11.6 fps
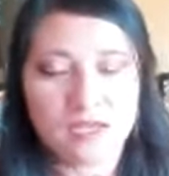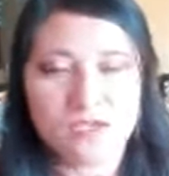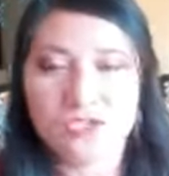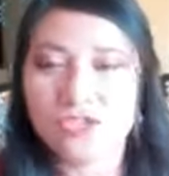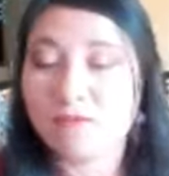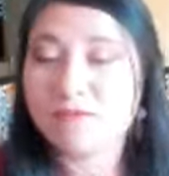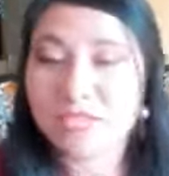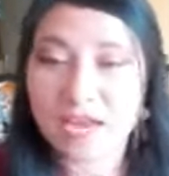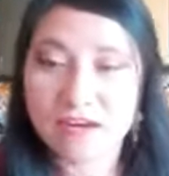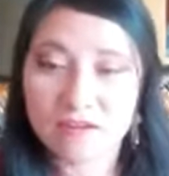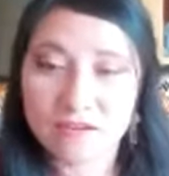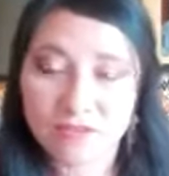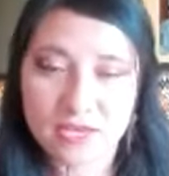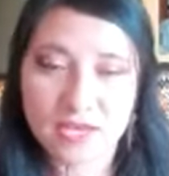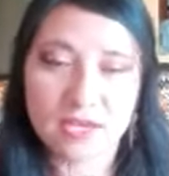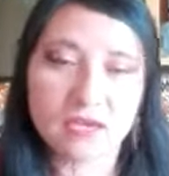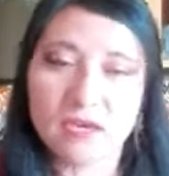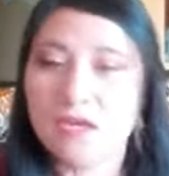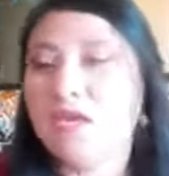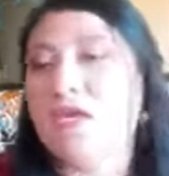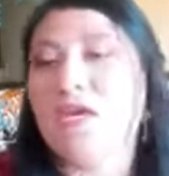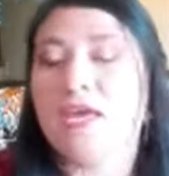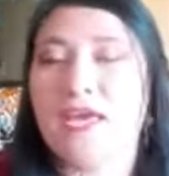subtitle thing,
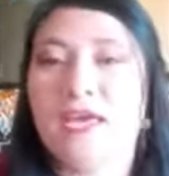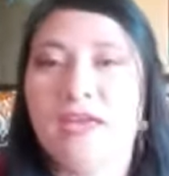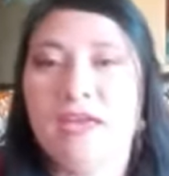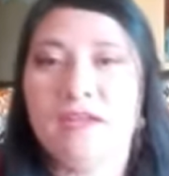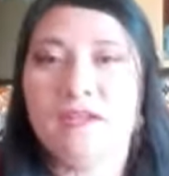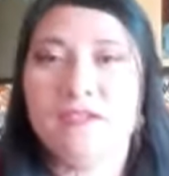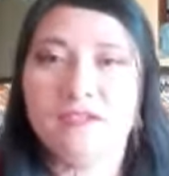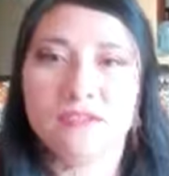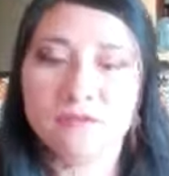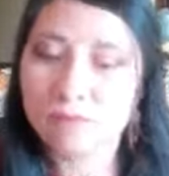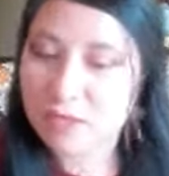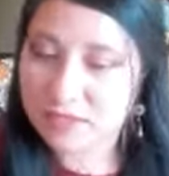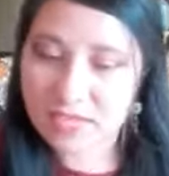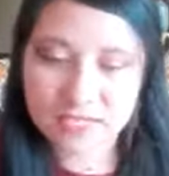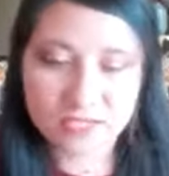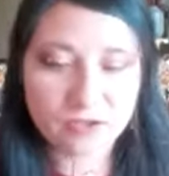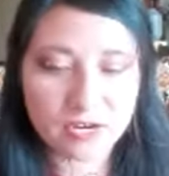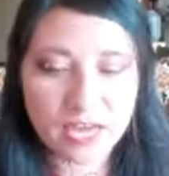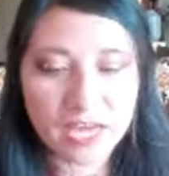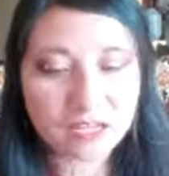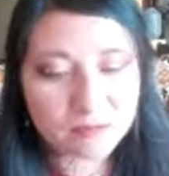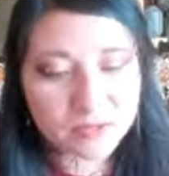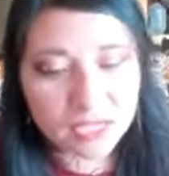and that's gonna
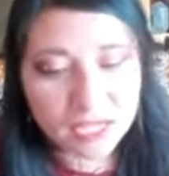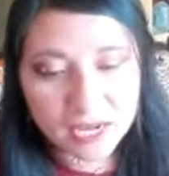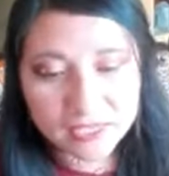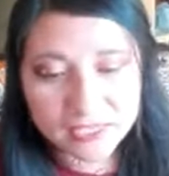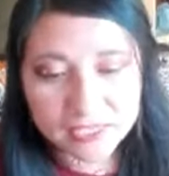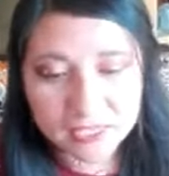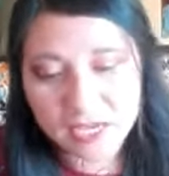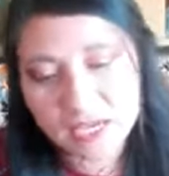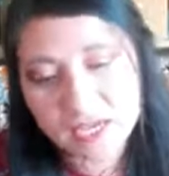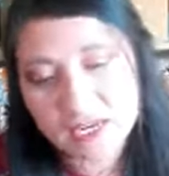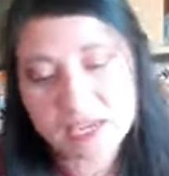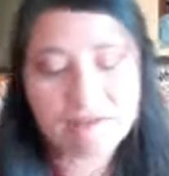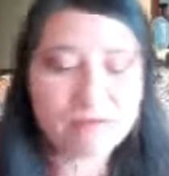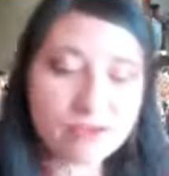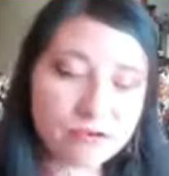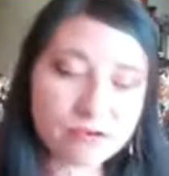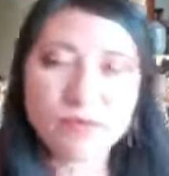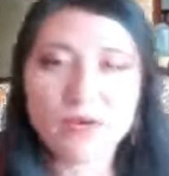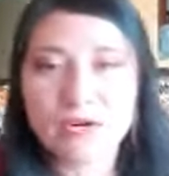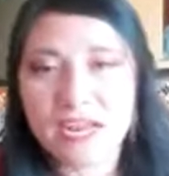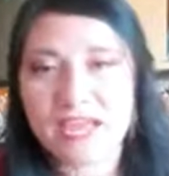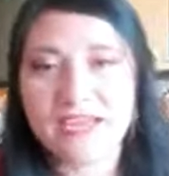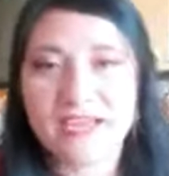help you a lot. And if you're more
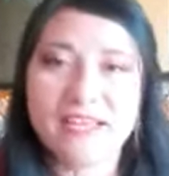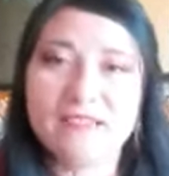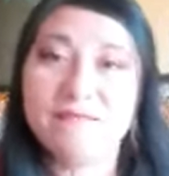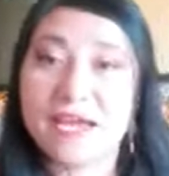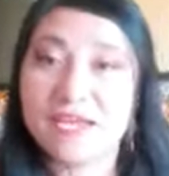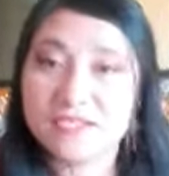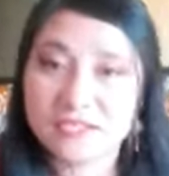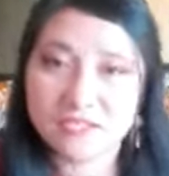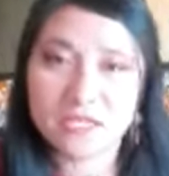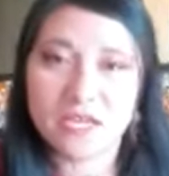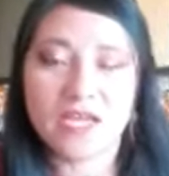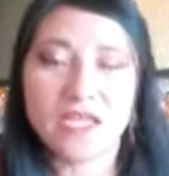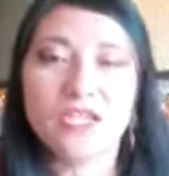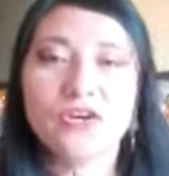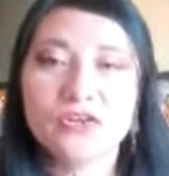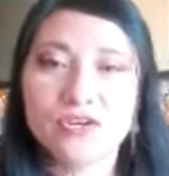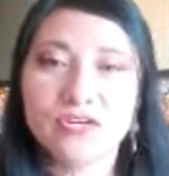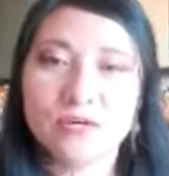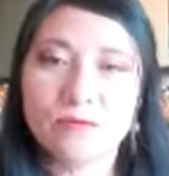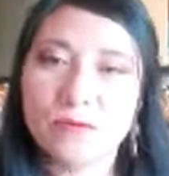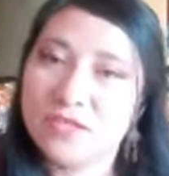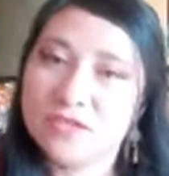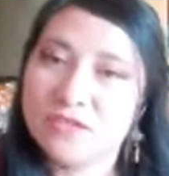like an advanced learner,
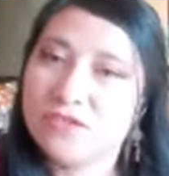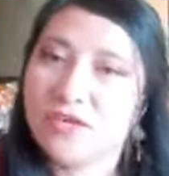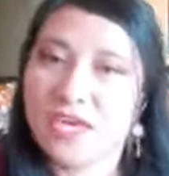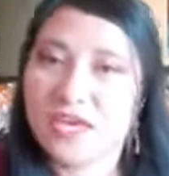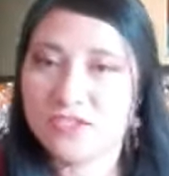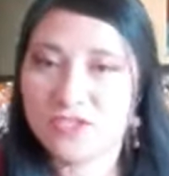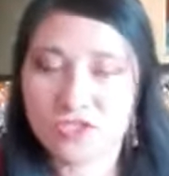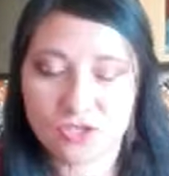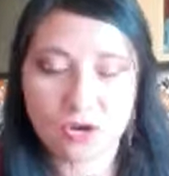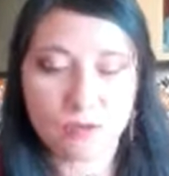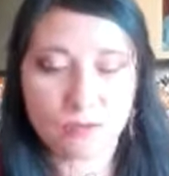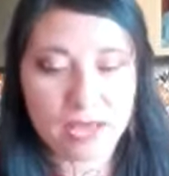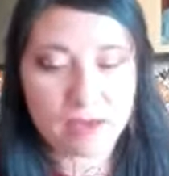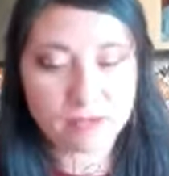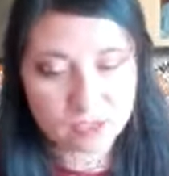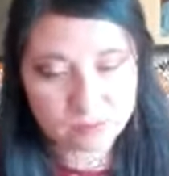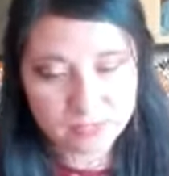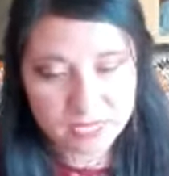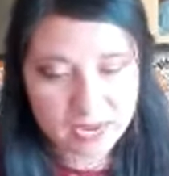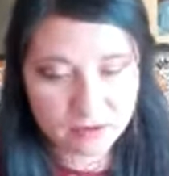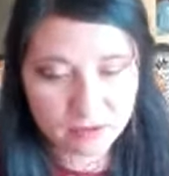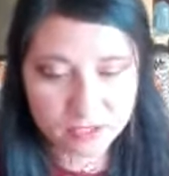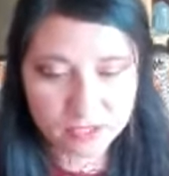you can just go without
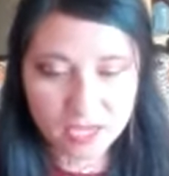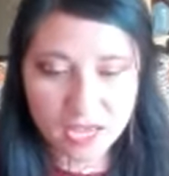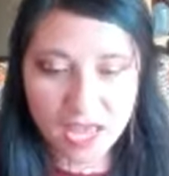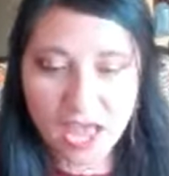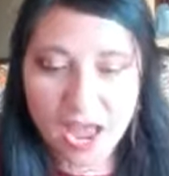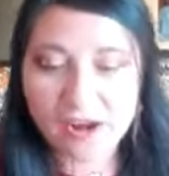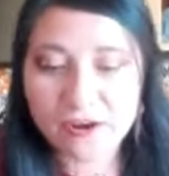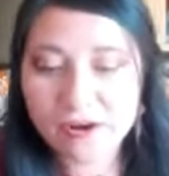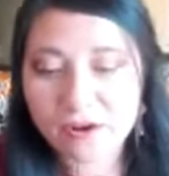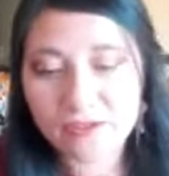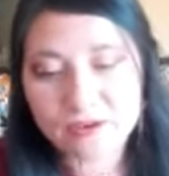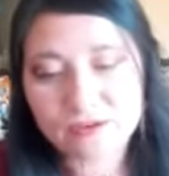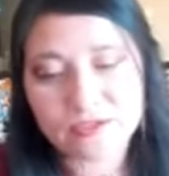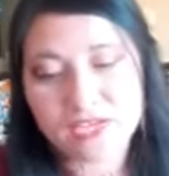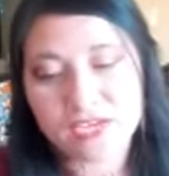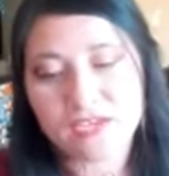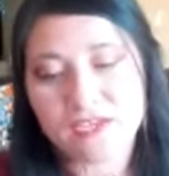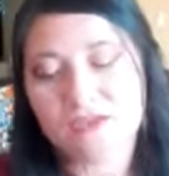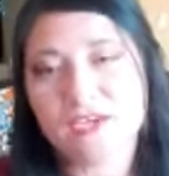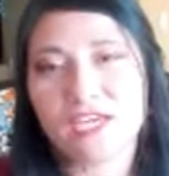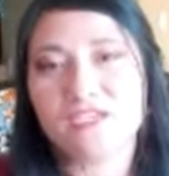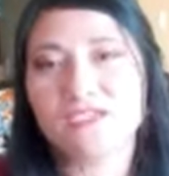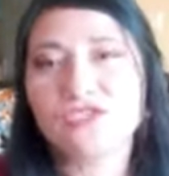subtitles. Another thing you
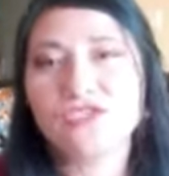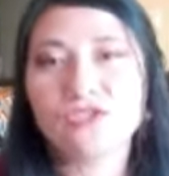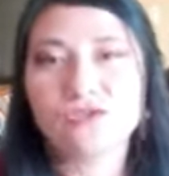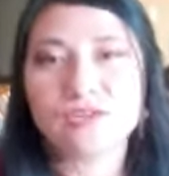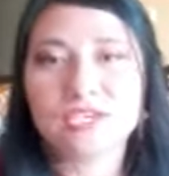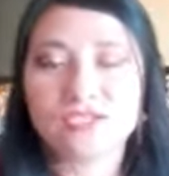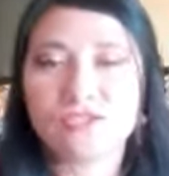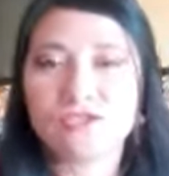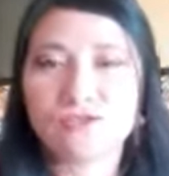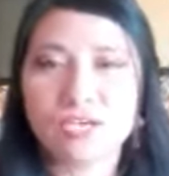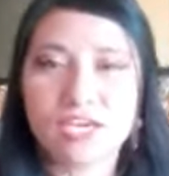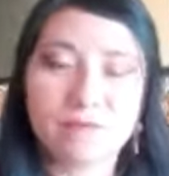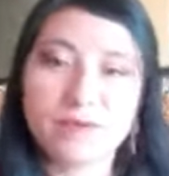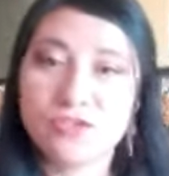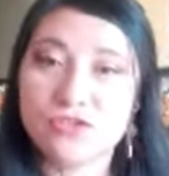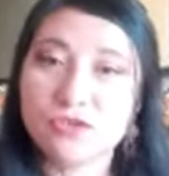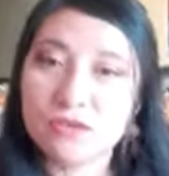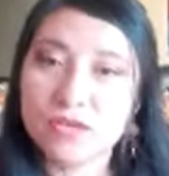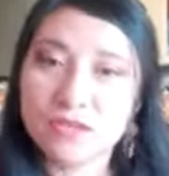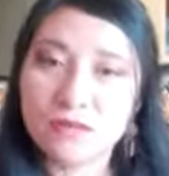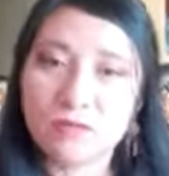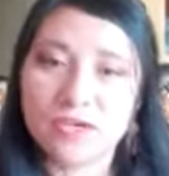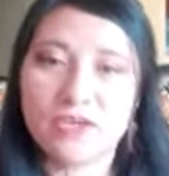can do is to keep a
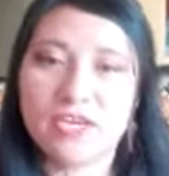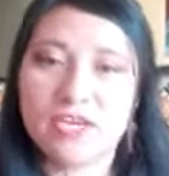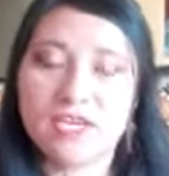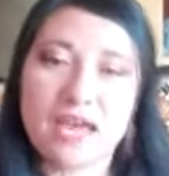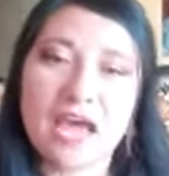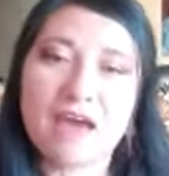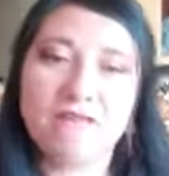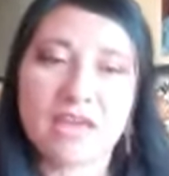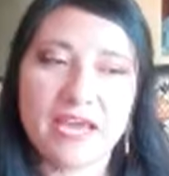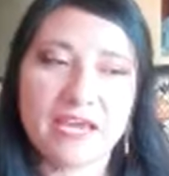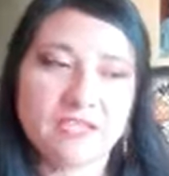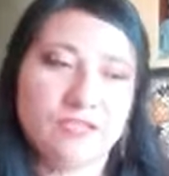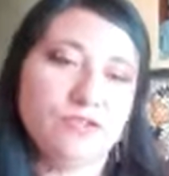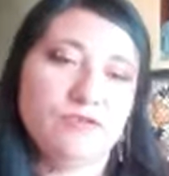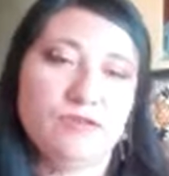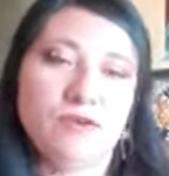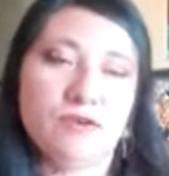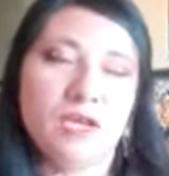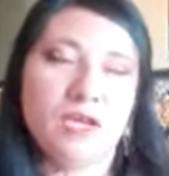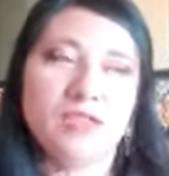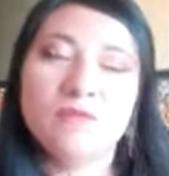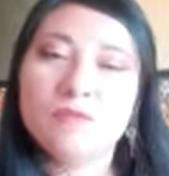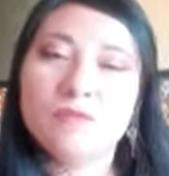journal where you can have like
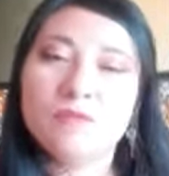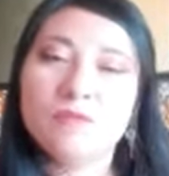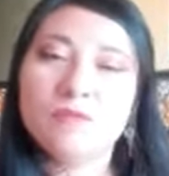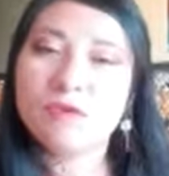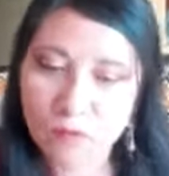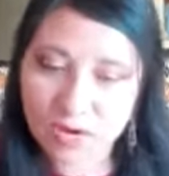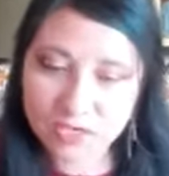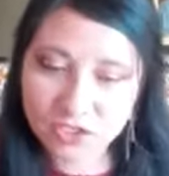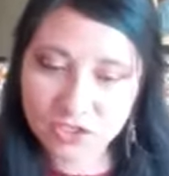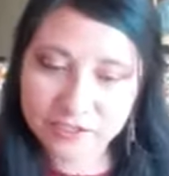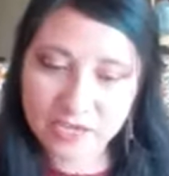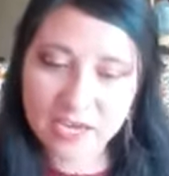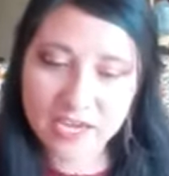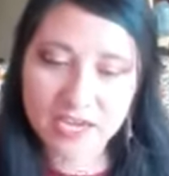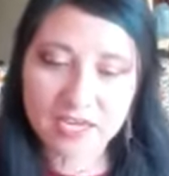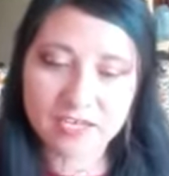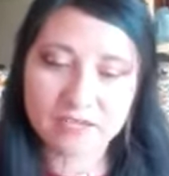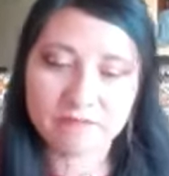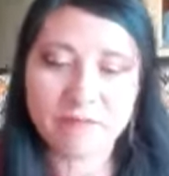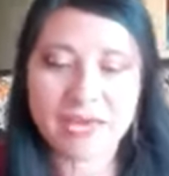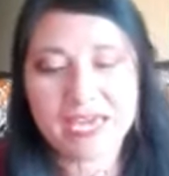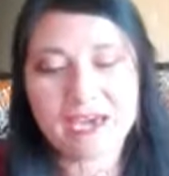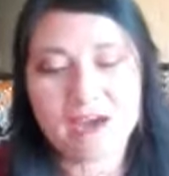the movie watched and
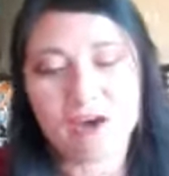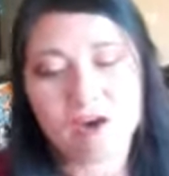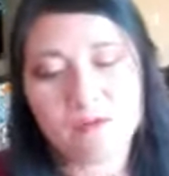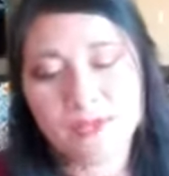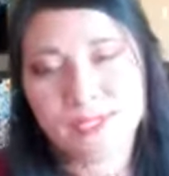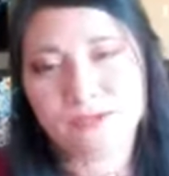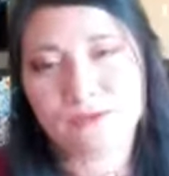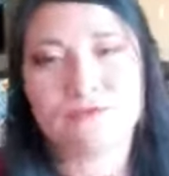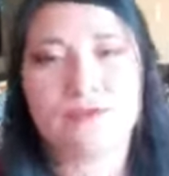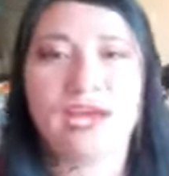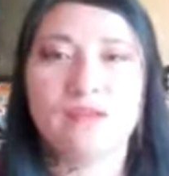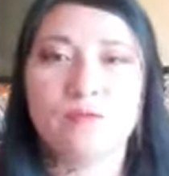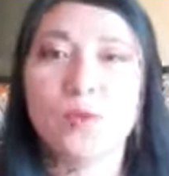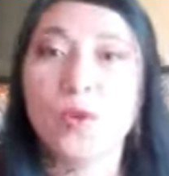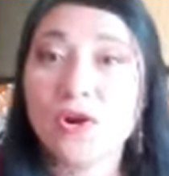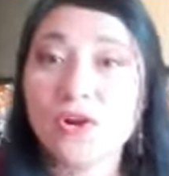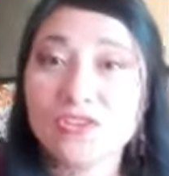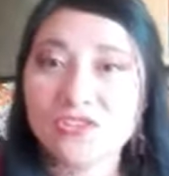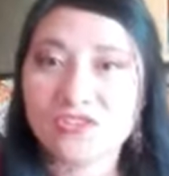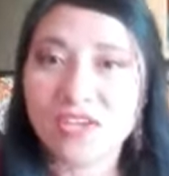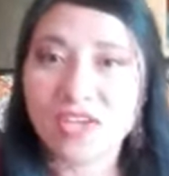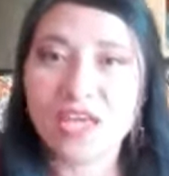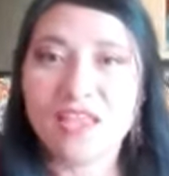make a comment or write words
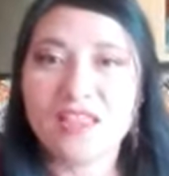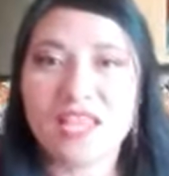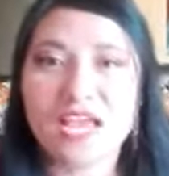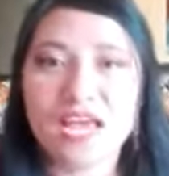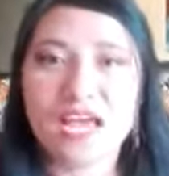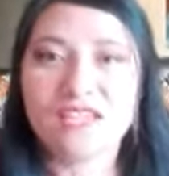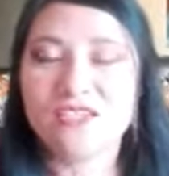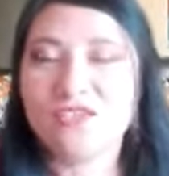that